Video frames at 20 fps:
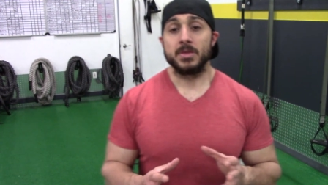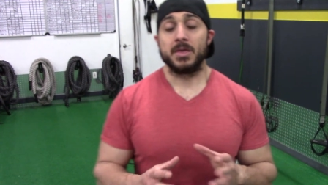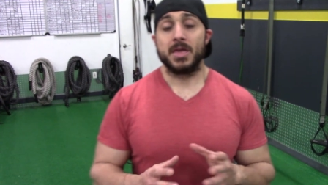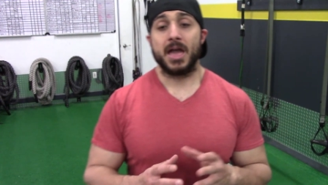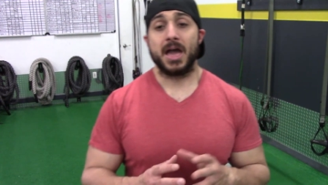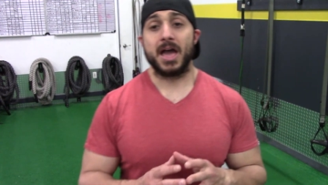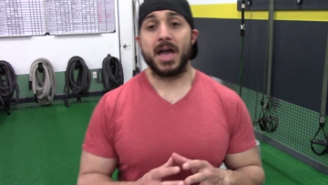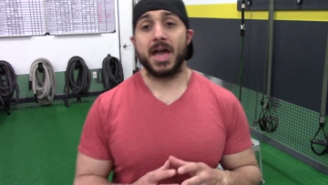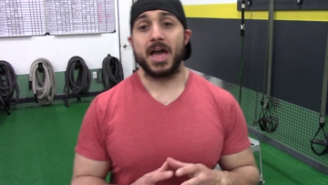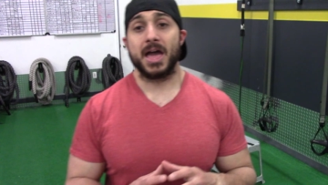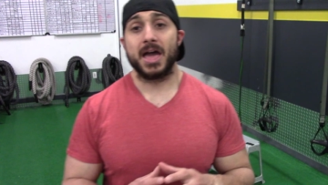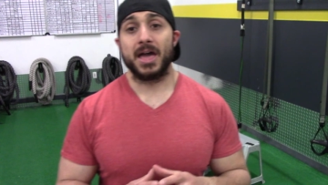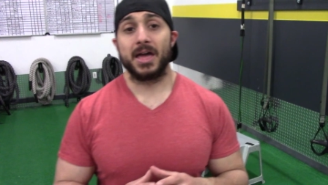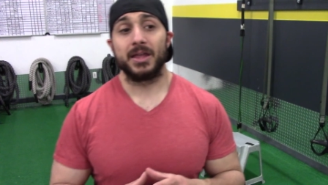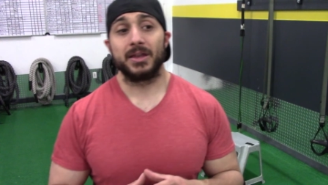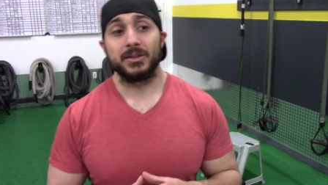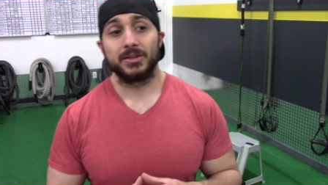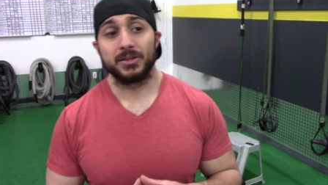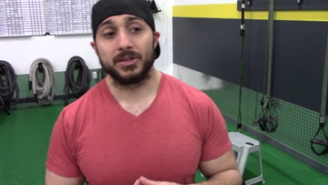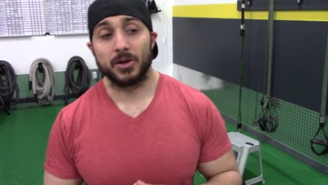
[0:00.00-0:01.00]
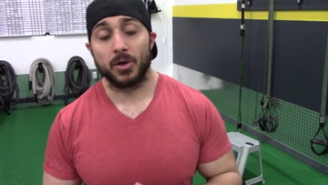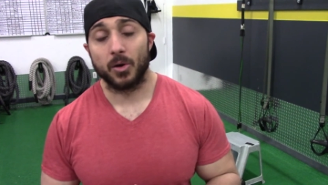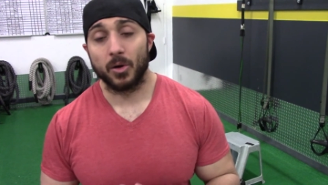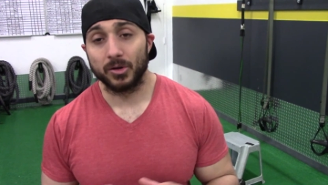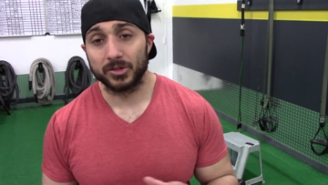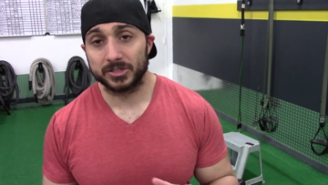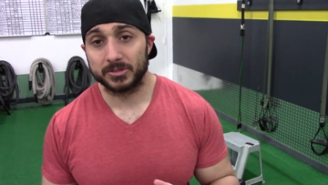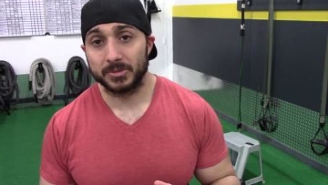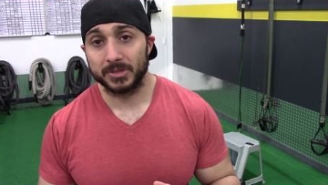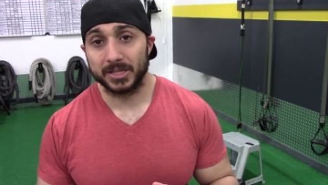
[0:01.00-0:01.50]
and
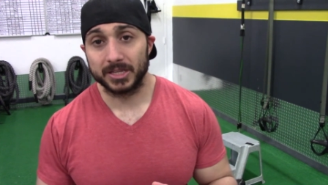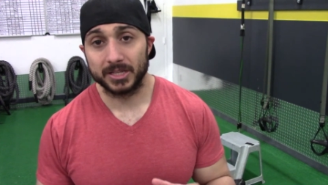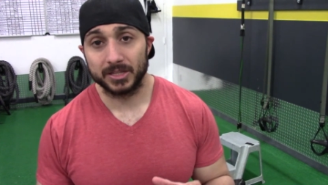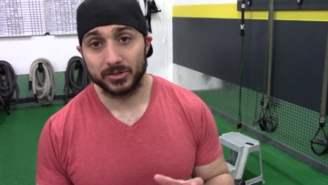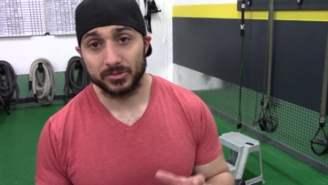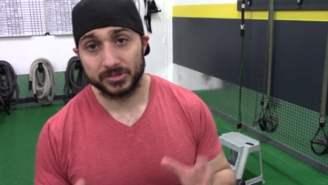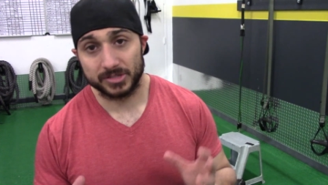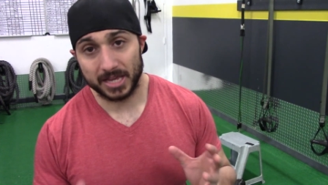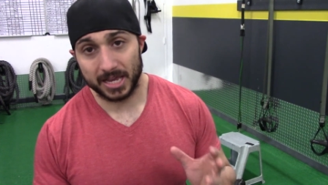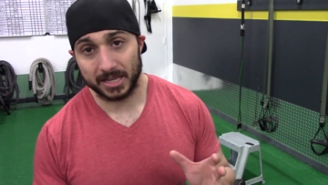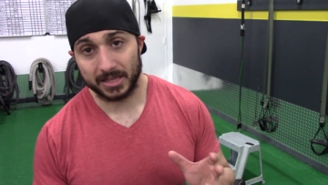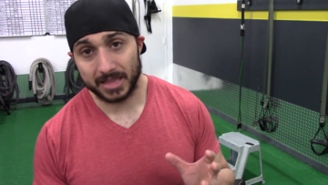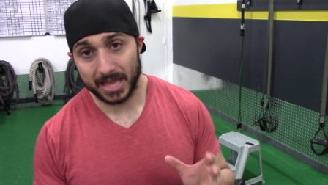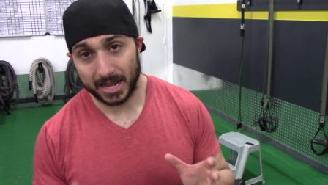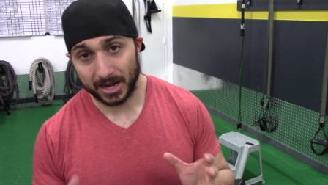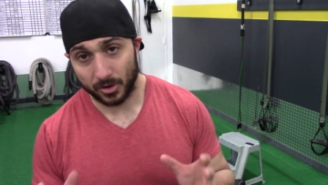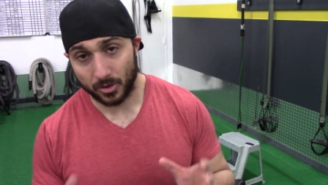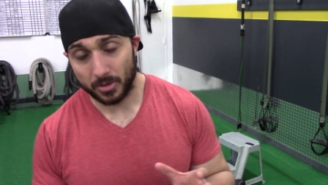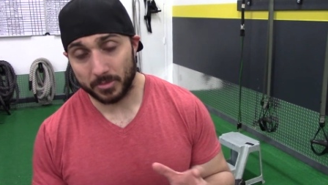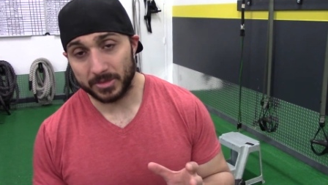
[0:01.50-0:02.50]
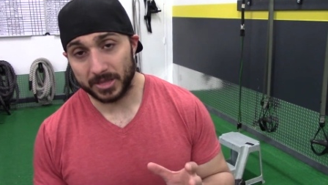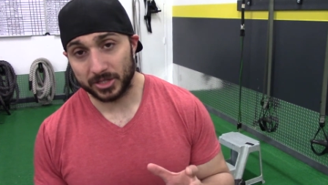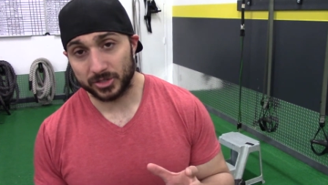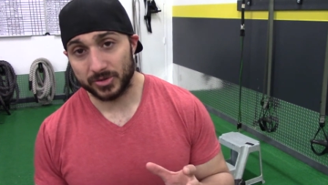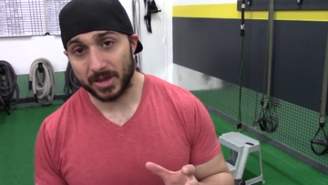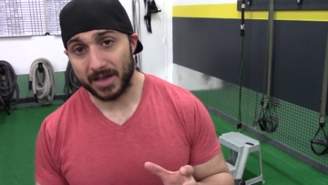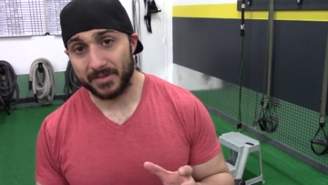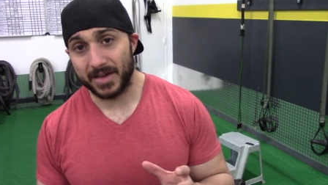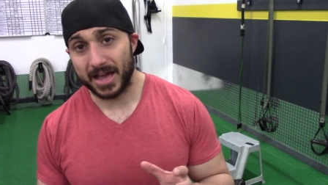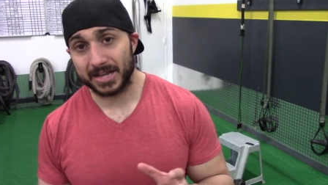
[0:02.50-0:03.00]
ultimately you take that equipment that
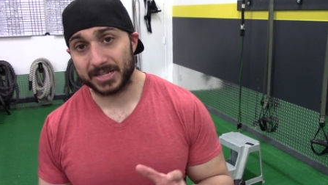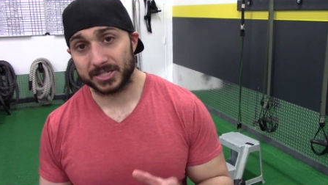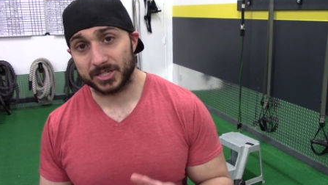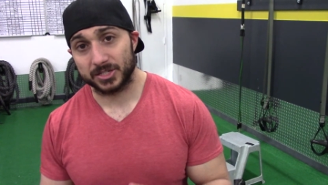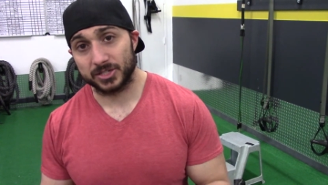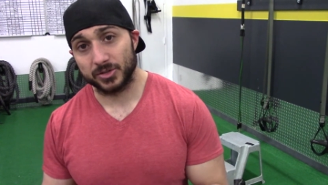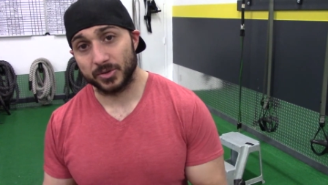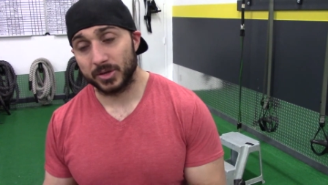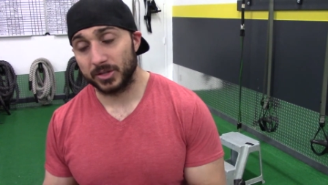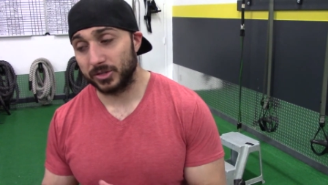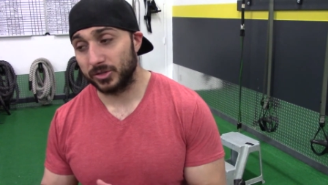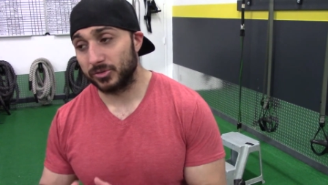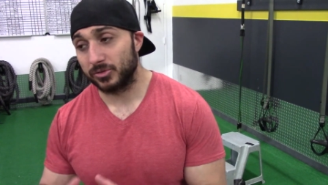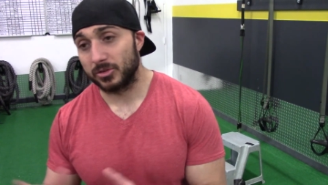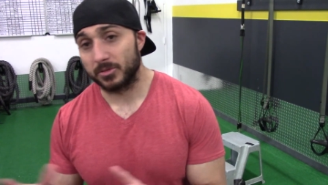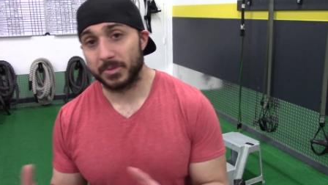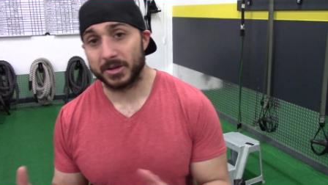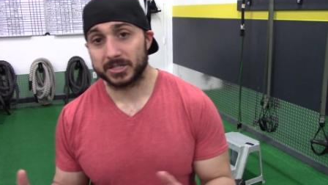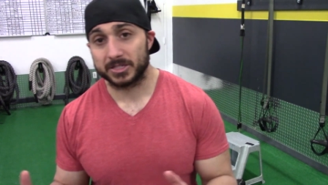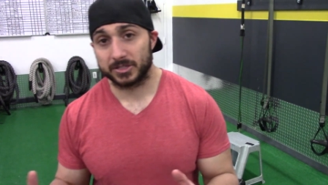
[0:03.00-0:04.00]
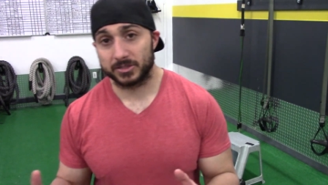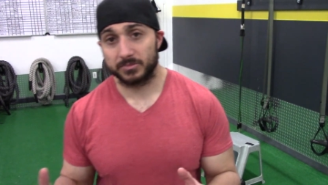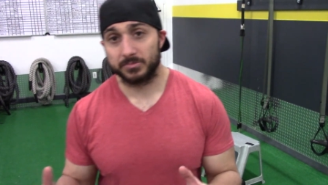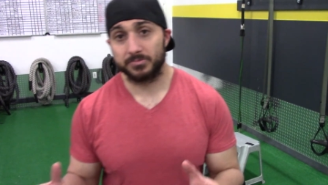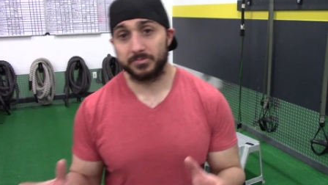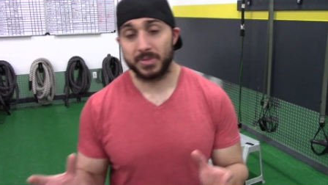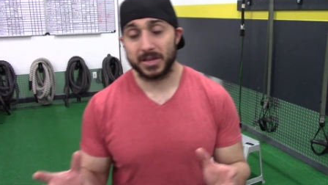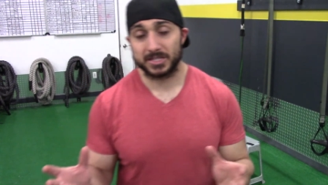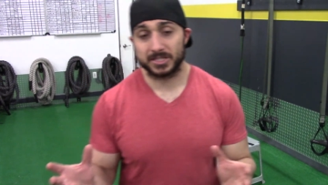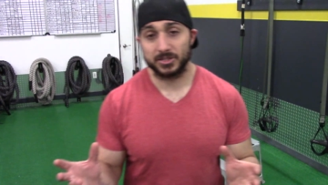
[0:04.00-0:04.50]
you have access to and you do the best
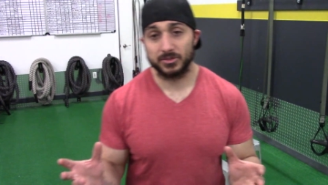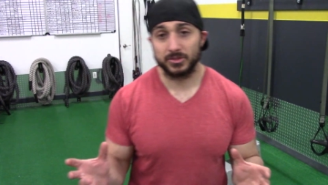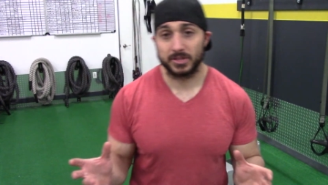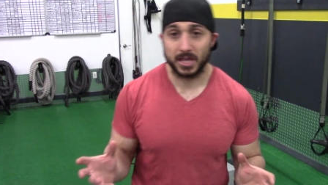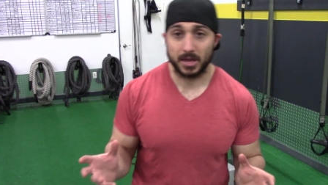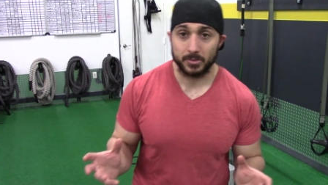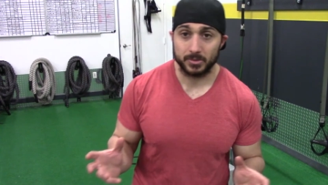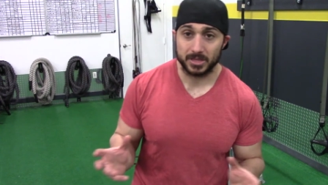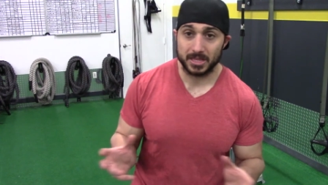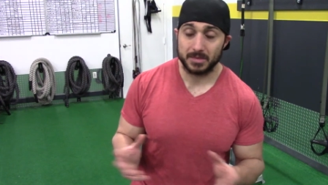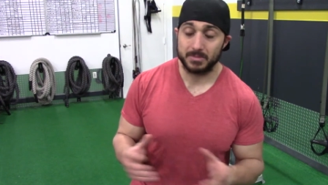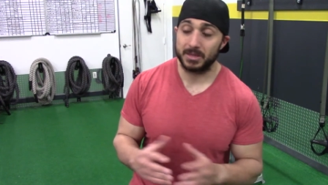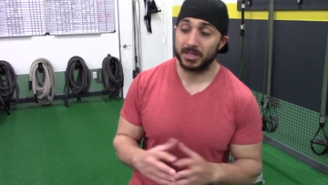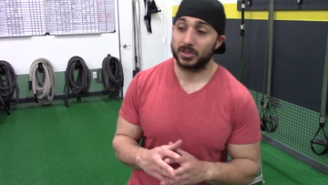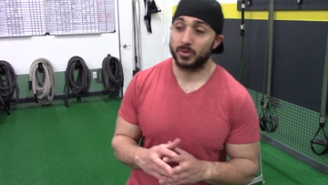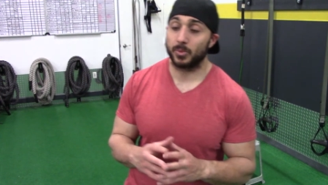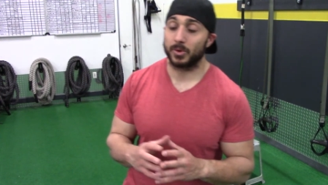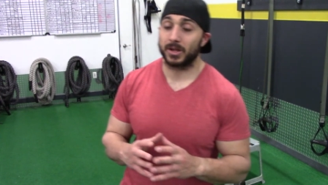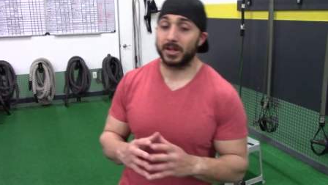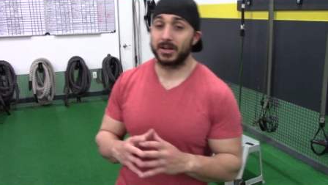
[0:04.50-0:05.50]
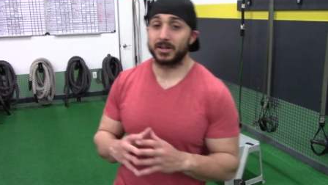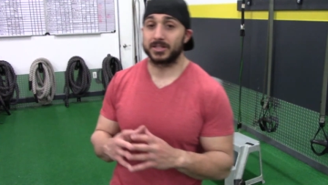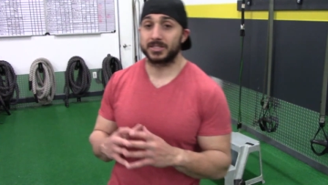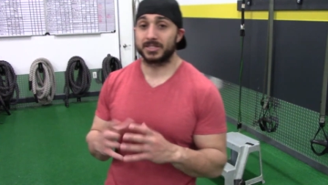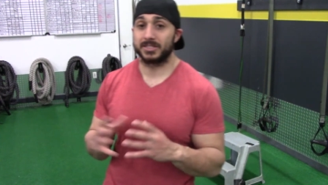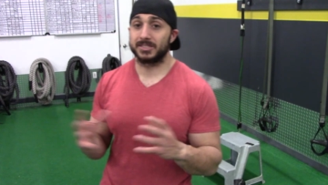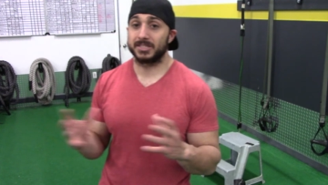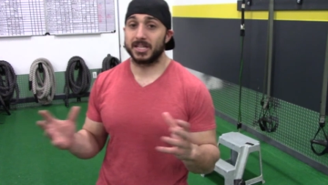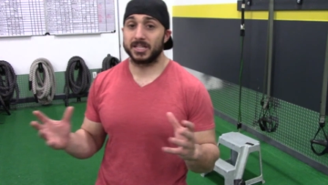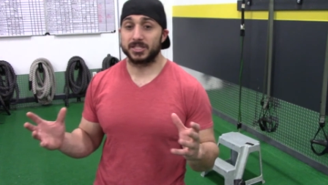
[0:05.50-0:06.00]
that you can with it and make the workout
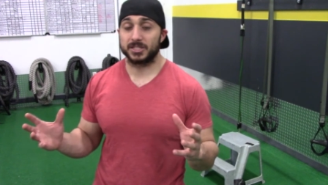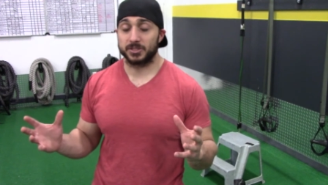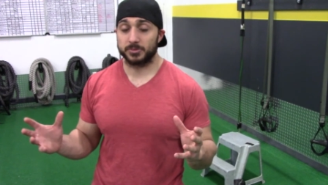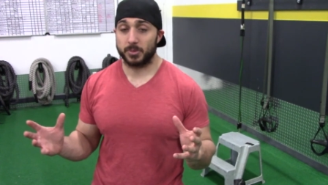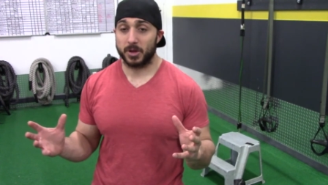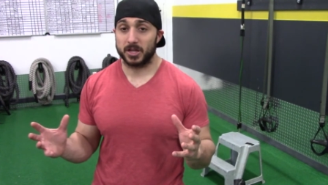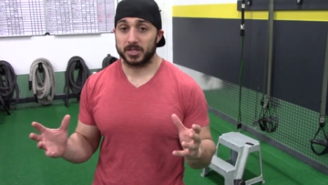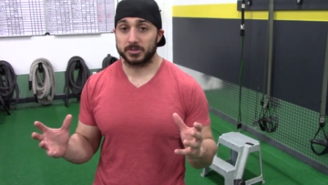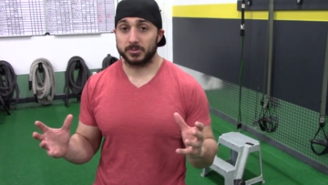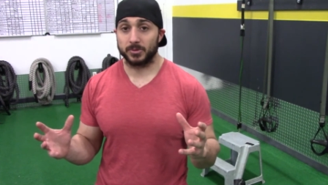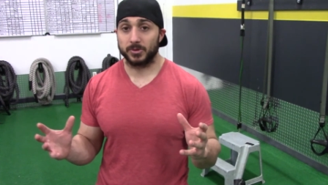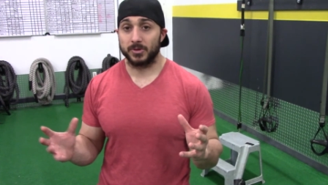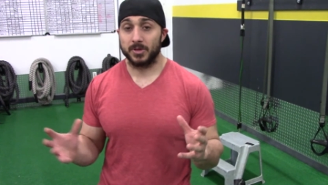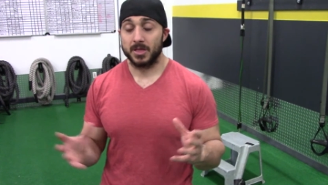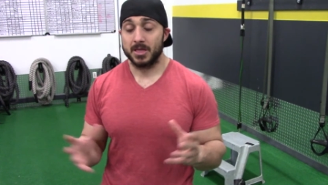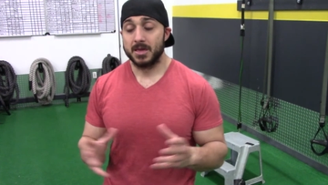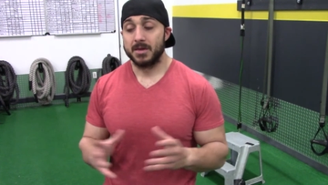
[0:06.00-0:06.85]
as intense as possible.